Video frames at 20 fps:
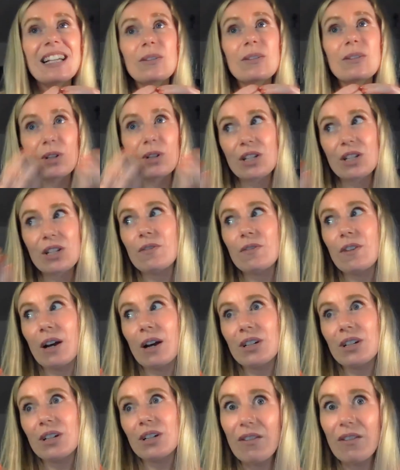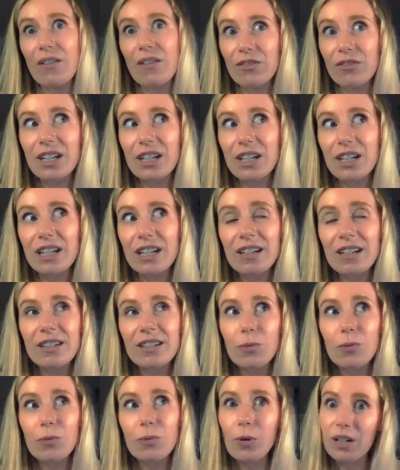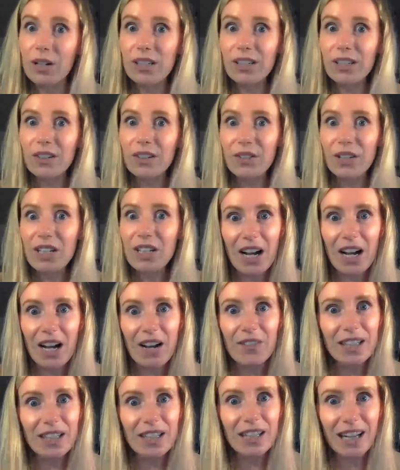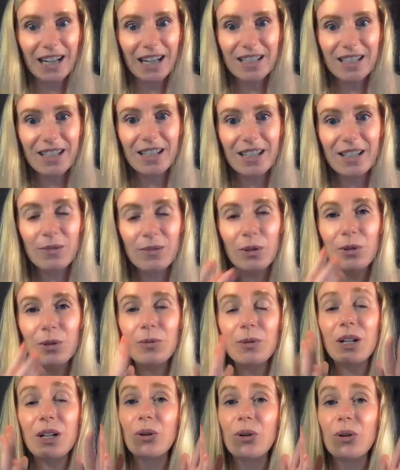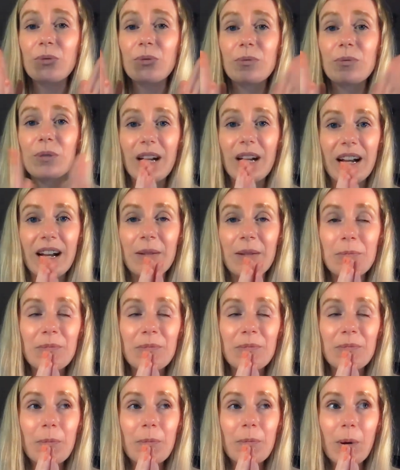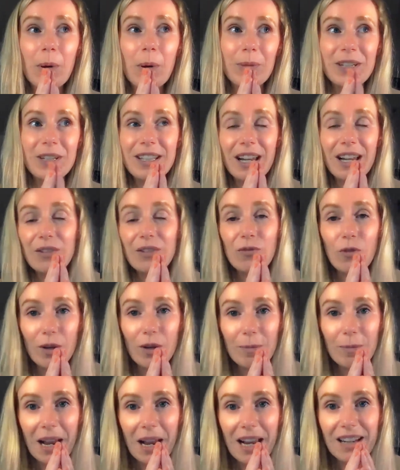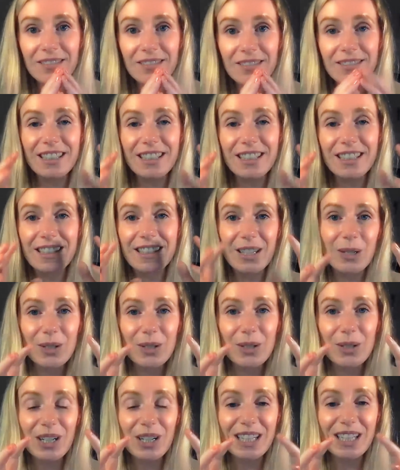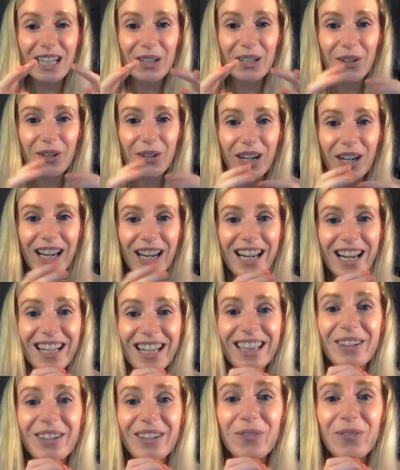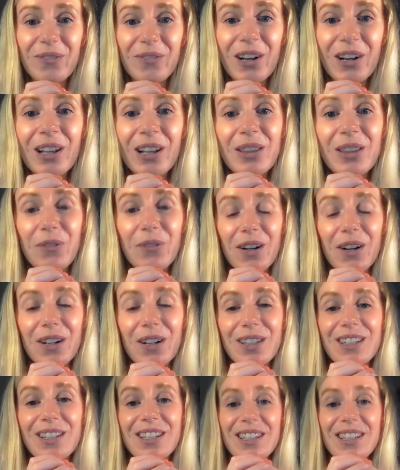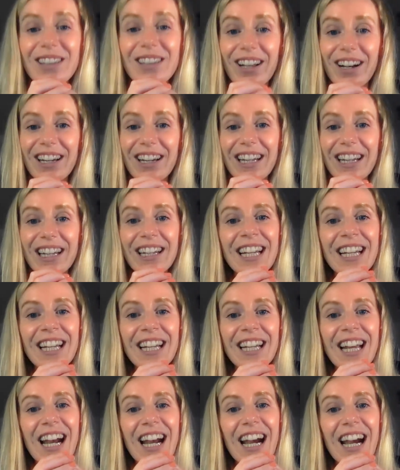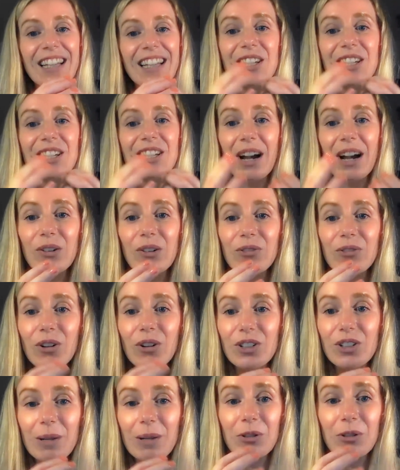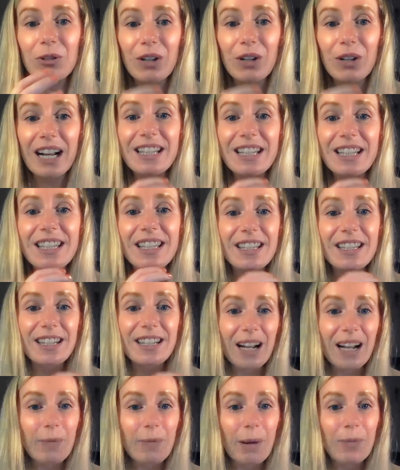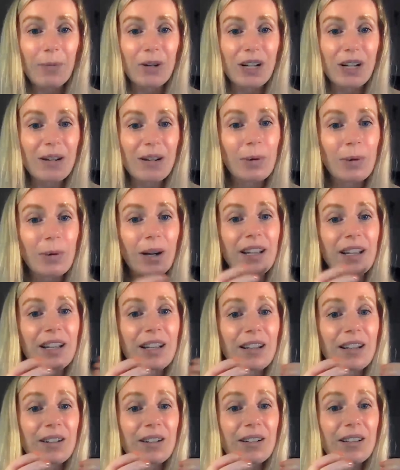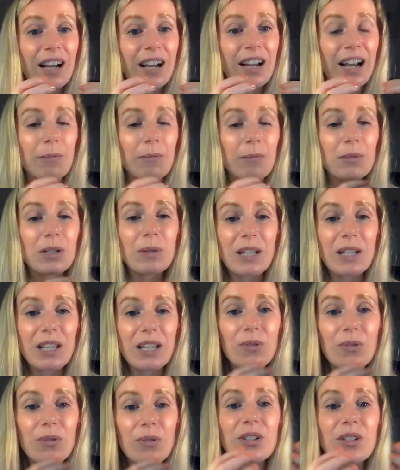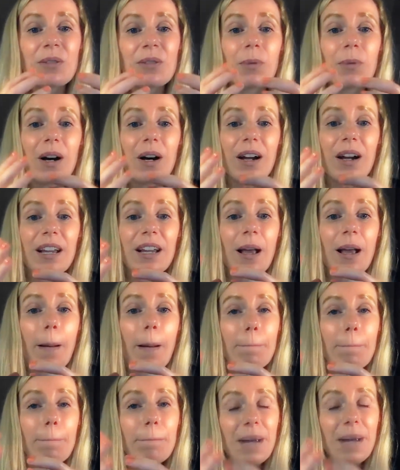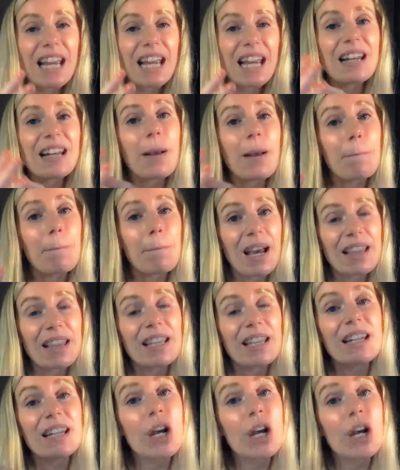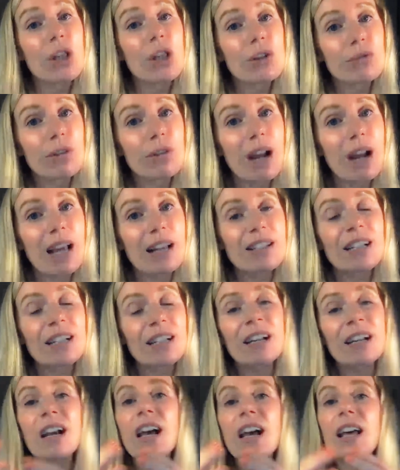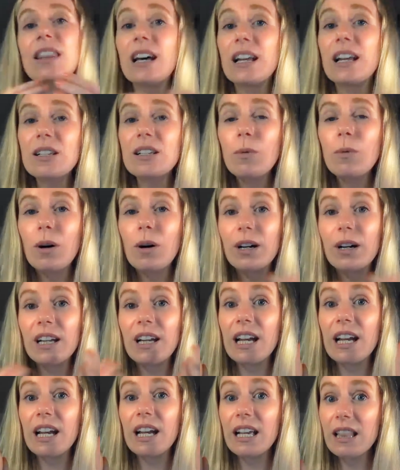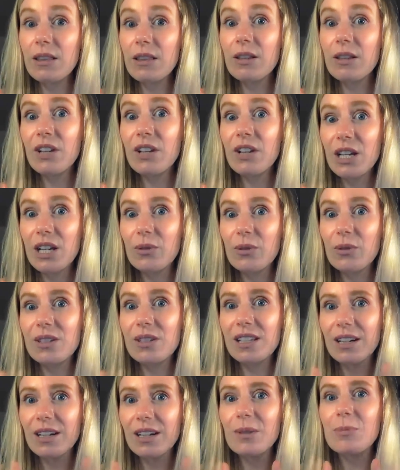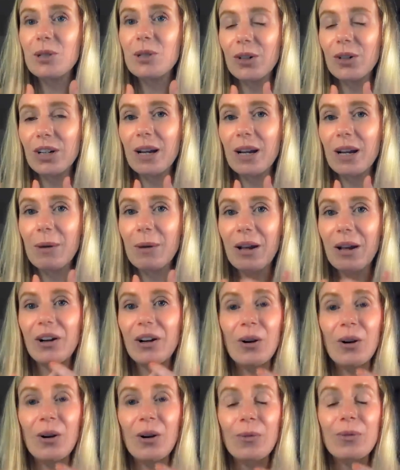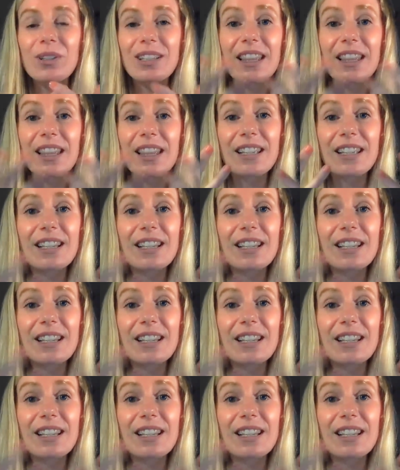which is found in every one of our Java classes, which we know, public static void main. It's used to identify the first line, and then Java runtime creates the stack memory to be used by main method thread. That is why in the videos that I'm talking about, I always say this